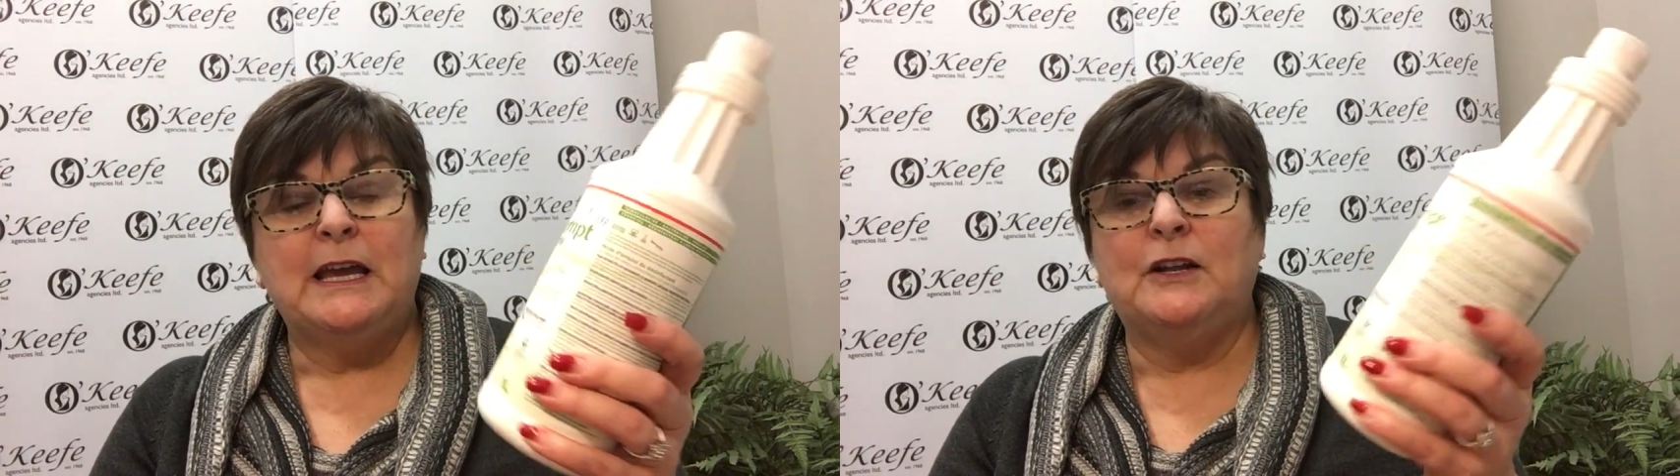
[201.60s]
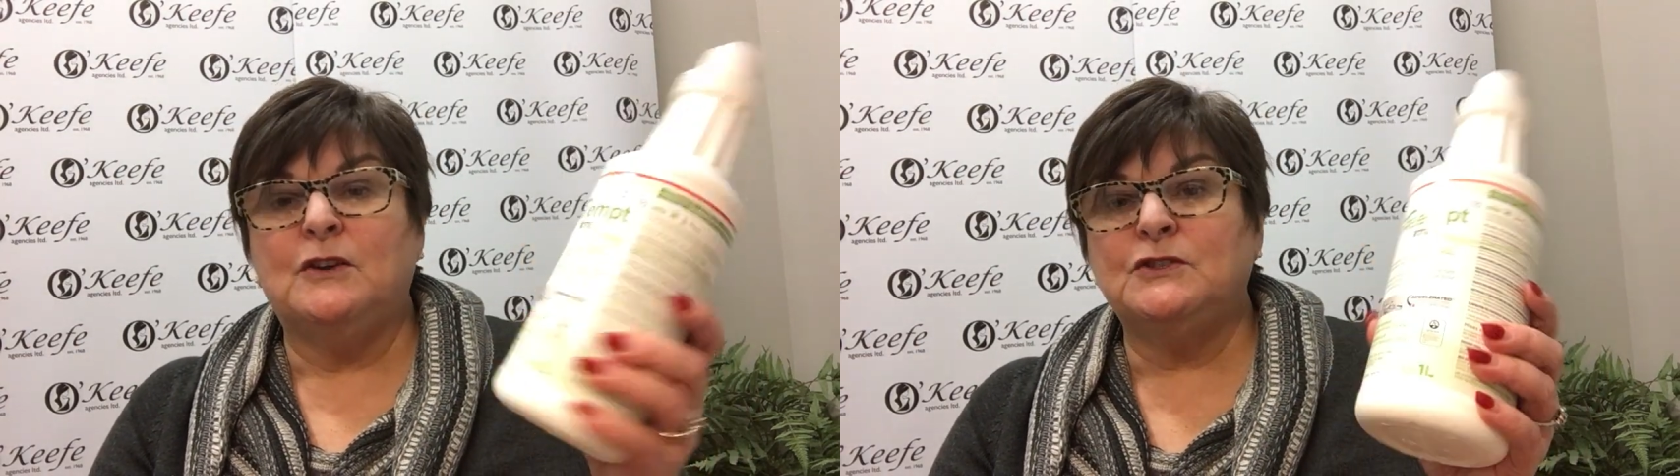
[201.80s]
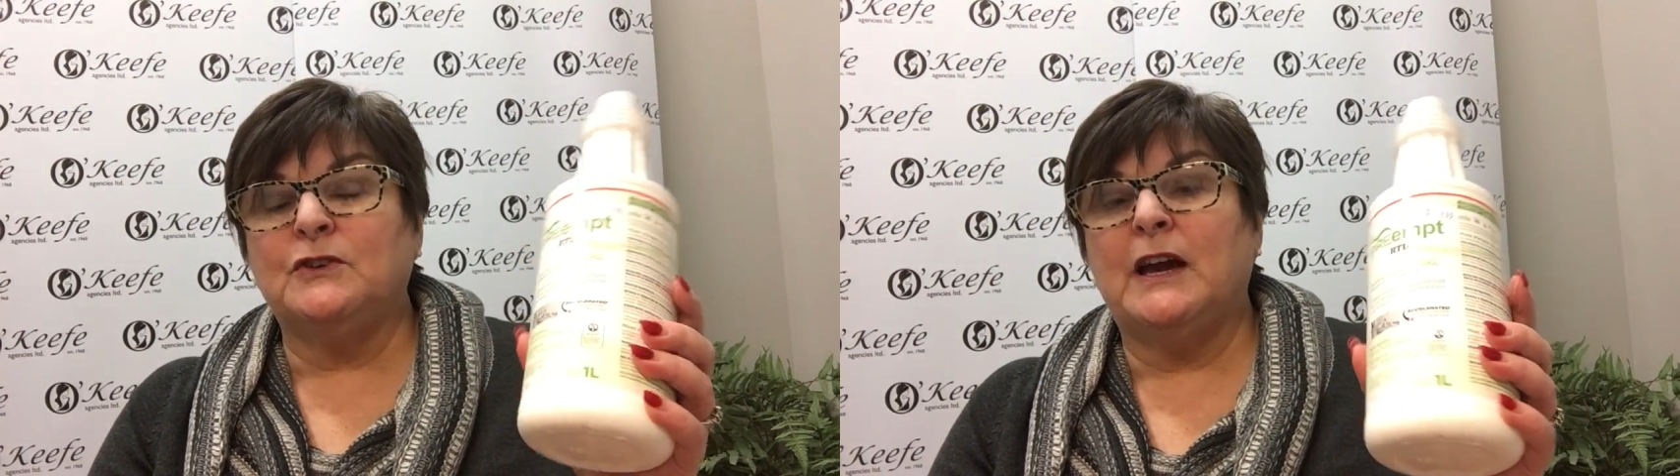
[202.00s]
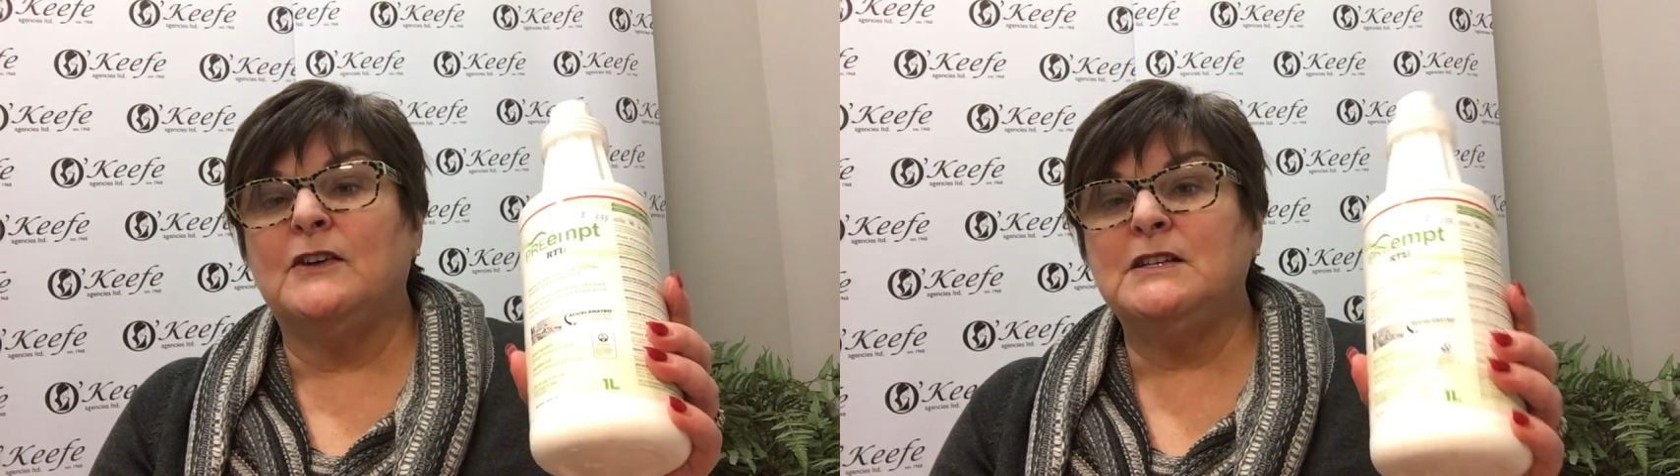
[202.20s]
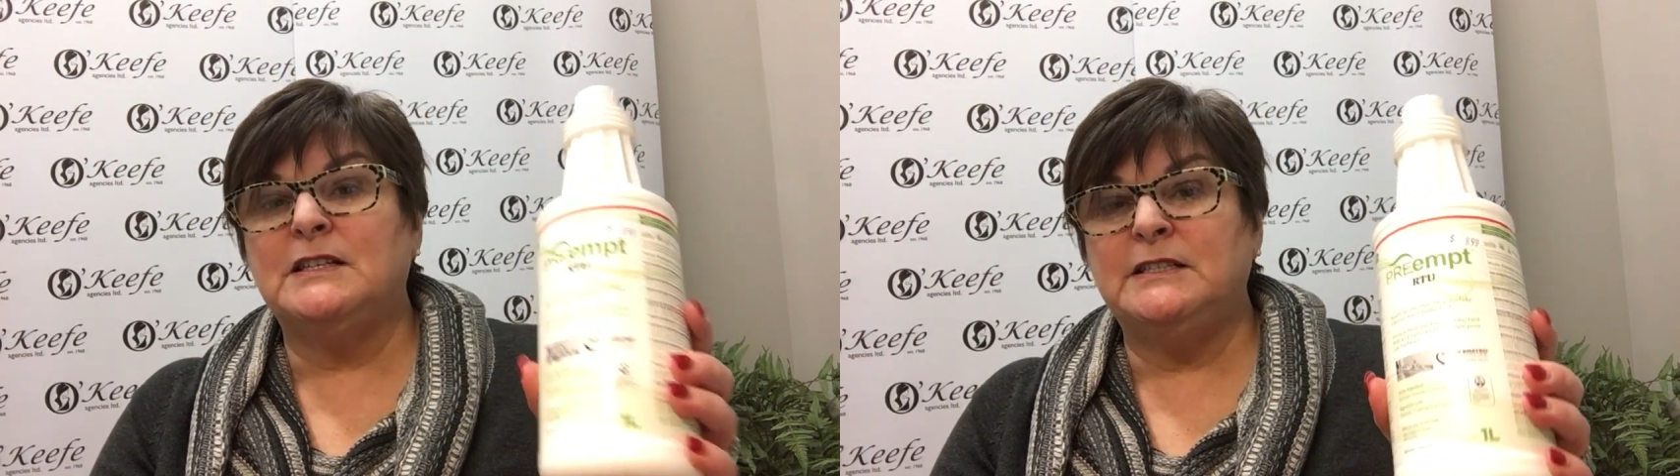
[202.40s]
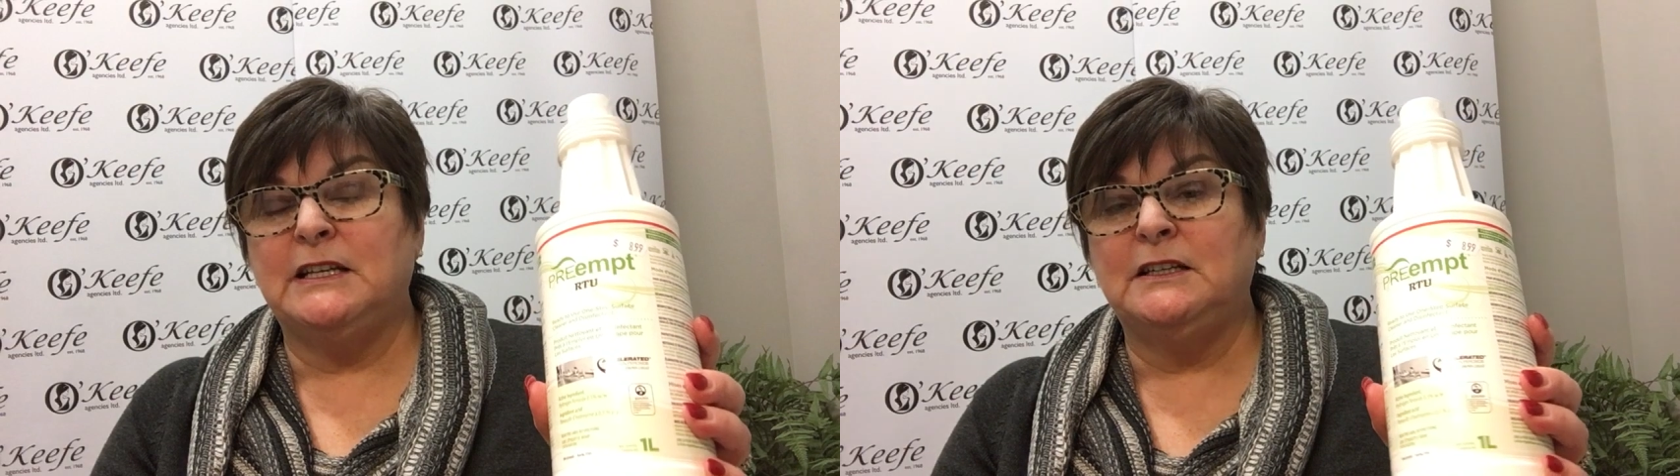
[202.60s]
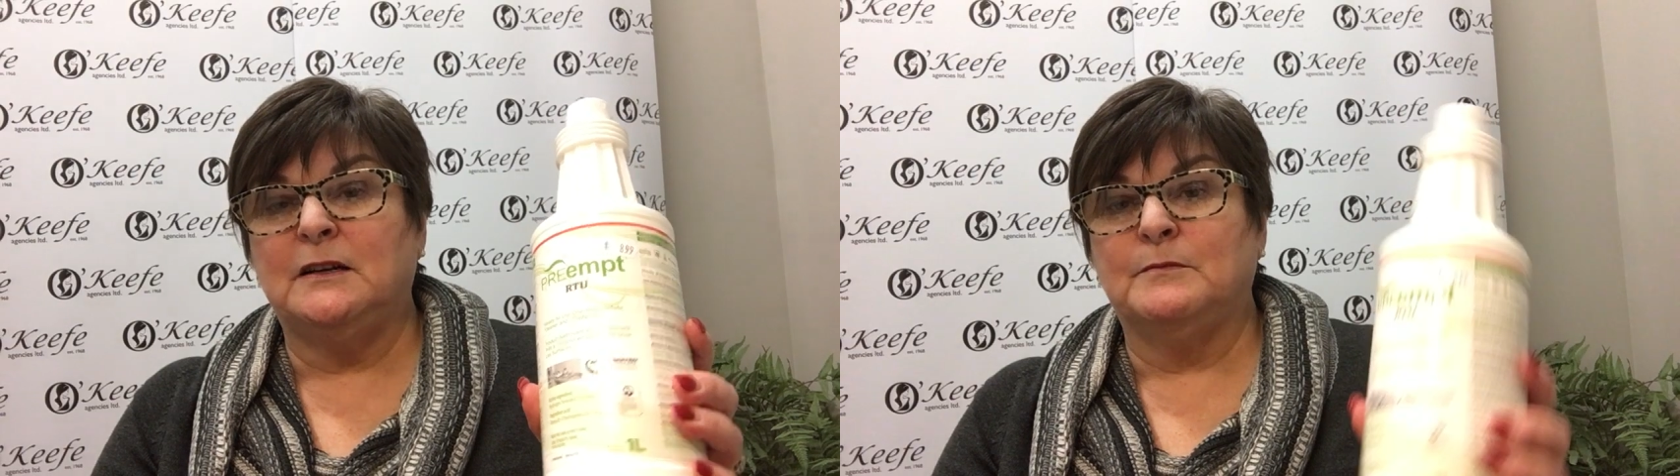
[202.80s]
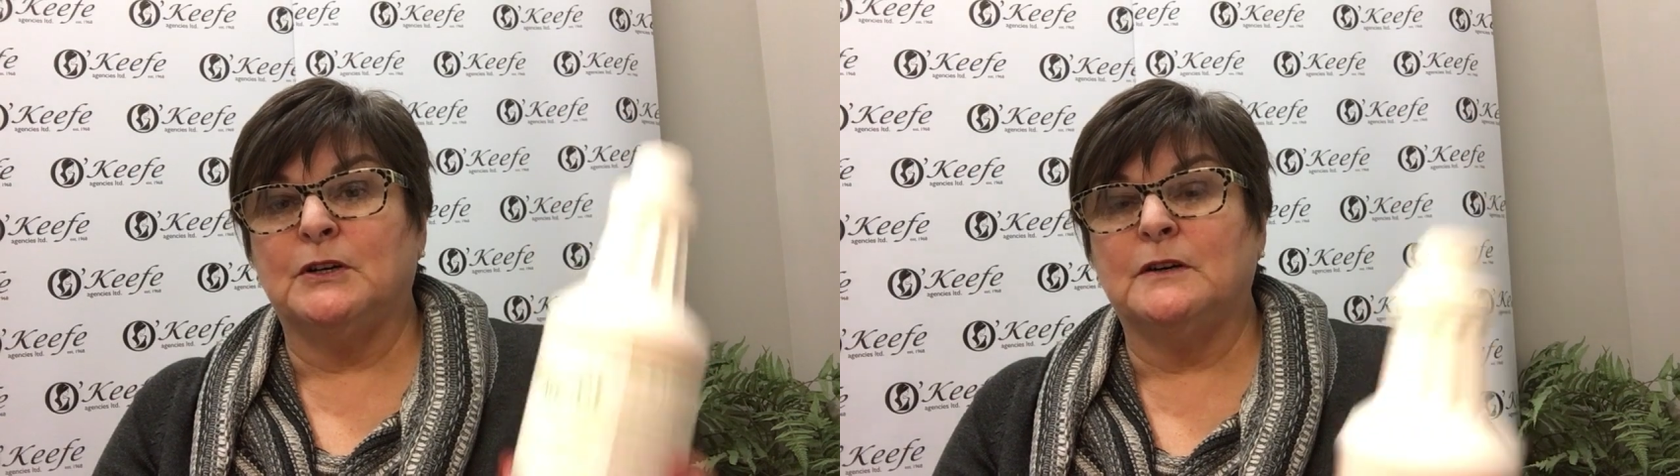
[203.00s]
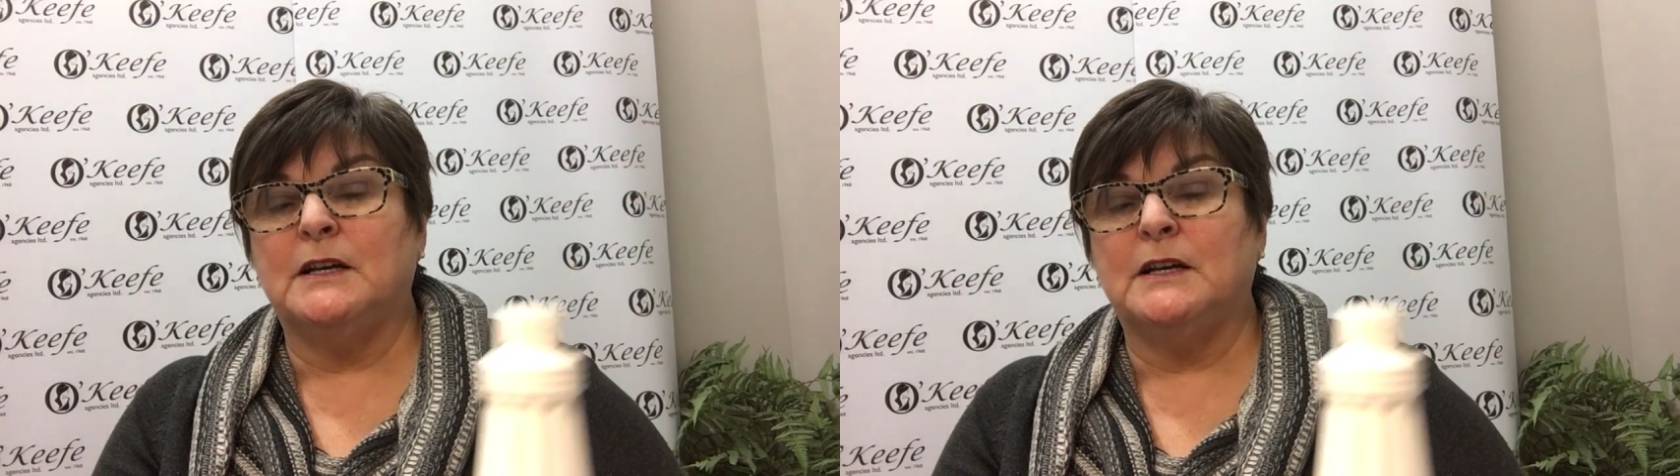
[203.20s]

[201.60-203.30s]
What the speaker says: It also carries a DIN number.